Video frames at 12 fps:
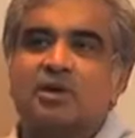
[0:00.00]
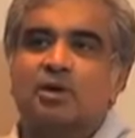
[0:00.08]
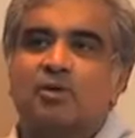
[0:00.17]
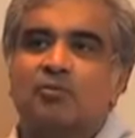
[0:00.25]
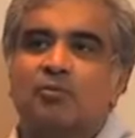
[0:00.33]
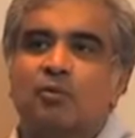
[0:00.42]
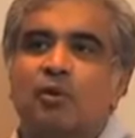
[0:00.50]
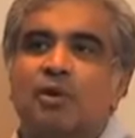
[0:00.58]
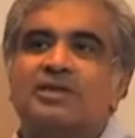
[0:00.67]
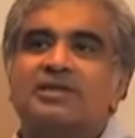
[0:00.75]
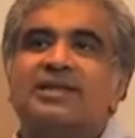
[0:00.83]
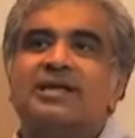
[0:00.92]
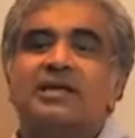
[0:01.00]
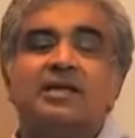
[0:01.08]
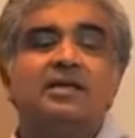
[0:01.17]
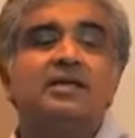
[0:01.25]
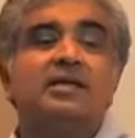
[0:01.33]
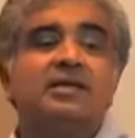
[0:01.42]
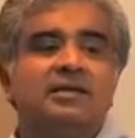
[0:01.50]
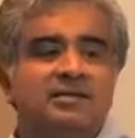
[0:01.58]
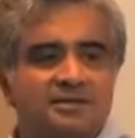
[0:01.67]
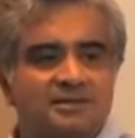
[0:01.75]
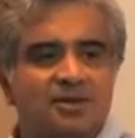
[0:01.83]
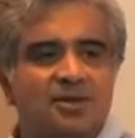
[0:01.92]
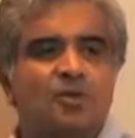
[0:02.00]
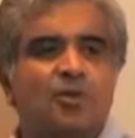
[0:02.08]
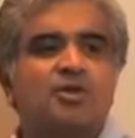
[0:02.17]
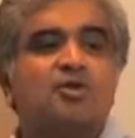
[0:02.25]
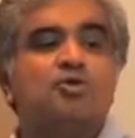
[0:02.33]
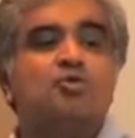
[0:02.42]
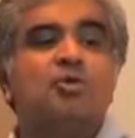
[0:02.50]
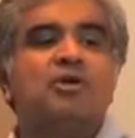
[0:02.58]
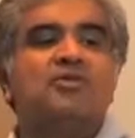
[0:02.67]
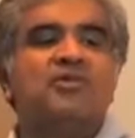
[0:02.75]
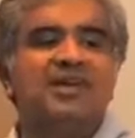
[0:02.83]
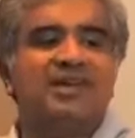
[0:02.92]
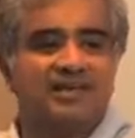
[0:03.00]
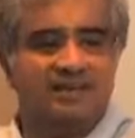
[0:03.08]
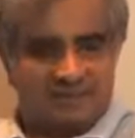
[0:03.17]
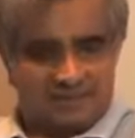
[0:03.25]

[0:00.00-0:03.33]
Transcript: of what they are hearing, not what you are saying.